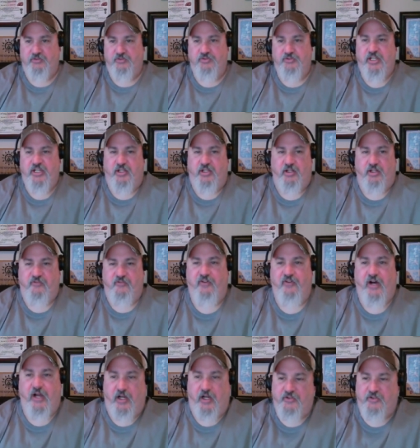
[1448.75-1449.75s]
taking all the
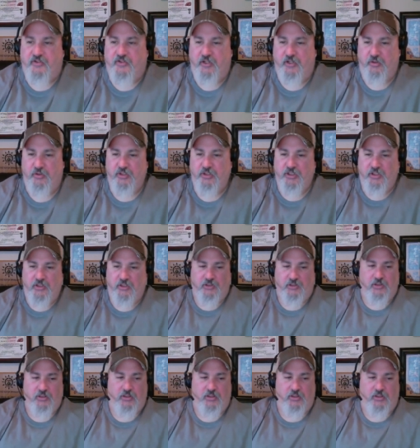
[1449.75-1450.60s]
fire. So sure, sure.